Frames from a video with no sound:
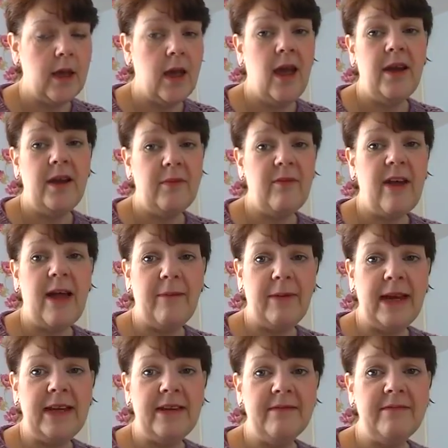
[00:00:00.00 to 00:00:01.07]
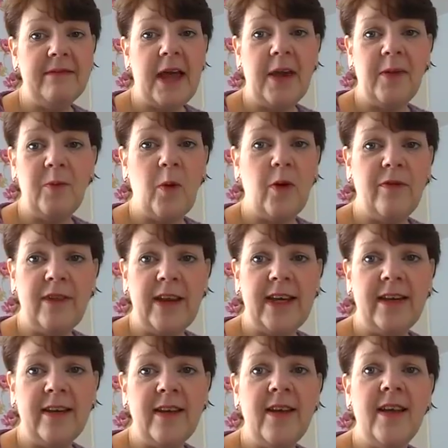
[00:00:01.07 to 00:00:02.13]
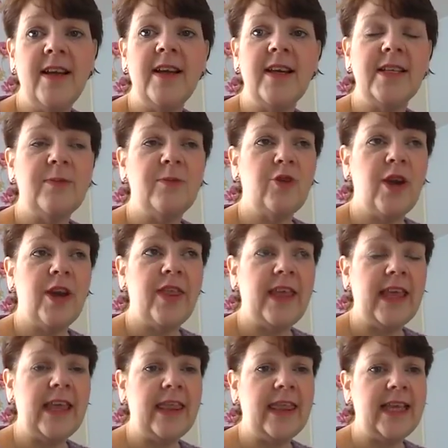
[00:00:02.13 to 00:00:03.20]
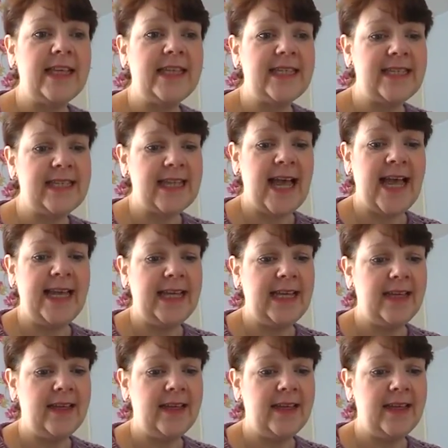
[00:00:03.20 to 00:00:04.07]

And I'm rambling and I'm waffling because I'm trying to think of things to say.